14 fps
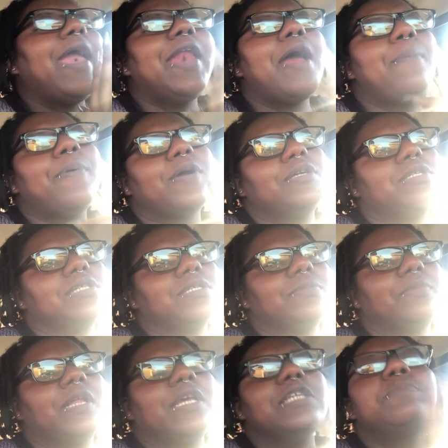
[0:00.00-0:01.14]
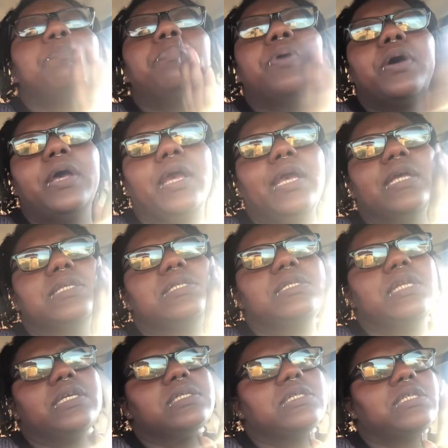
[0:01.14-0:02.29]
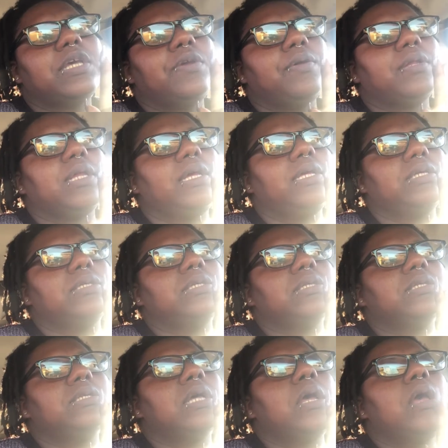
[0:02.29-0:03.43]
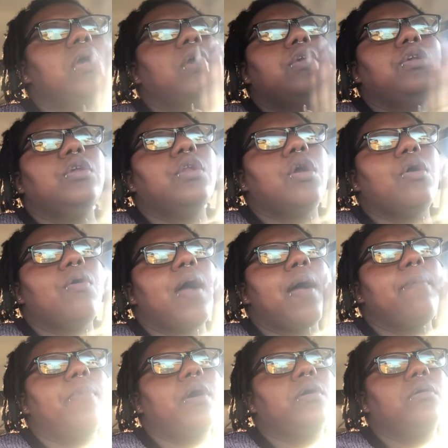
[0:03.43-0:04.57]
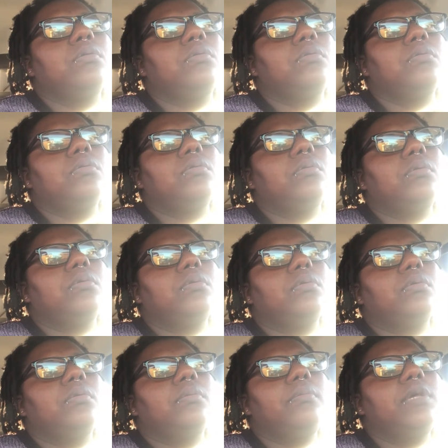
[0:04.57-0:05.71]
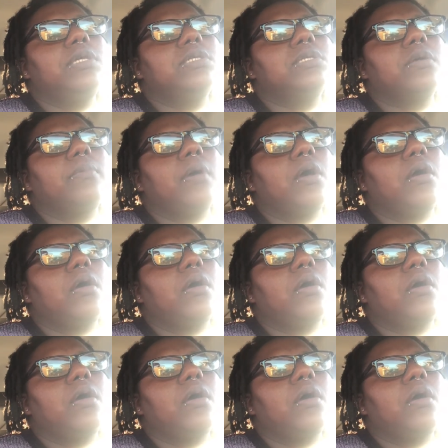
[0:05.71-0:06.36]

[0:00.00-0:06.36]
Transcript: and I purchased some things, but it's necessary things. Is, you know, I bought me some